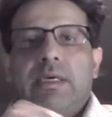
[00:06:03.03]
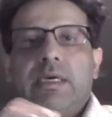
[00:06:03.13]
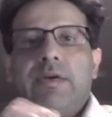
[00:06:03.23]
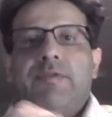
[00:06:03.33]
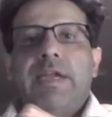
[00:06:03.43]

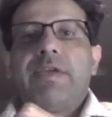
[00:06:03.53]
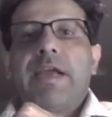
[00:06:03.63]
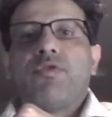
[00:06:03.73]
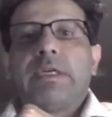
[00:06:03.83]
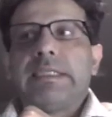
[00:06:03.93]
that
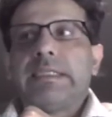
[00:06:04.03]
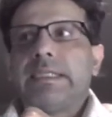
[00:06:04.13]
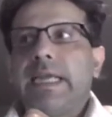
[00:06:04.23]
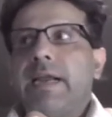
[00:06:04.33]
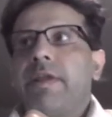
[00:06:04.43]
we have to
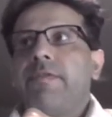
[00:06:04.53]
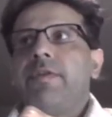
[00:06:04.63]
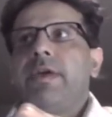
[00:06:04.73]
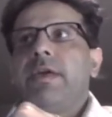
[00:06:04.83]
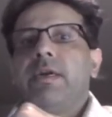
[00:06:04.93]
understand when
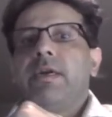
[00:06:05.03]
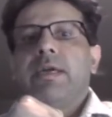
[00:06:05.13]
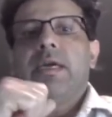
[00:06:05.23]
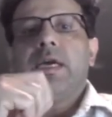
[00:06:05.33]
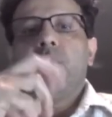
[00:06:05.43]
we are
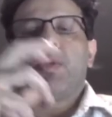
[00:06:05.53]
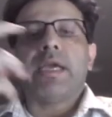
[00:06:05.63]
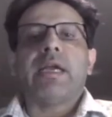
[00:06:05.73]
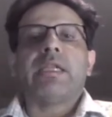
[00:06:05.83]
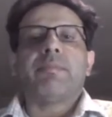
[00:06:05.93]

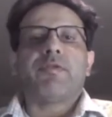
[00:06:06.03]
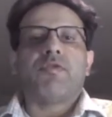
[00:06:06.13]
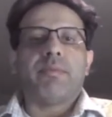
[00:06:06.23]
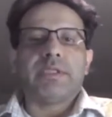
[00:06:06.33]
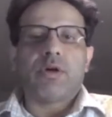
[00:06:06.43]
looking at the
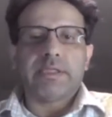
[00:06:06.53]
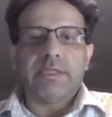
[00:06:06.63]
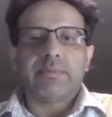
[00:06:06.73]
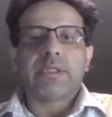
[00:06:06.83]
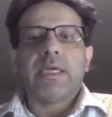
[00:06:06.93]
performance
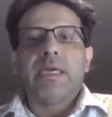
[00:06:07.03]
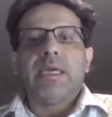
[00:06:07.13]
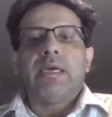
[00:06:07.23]
concepts.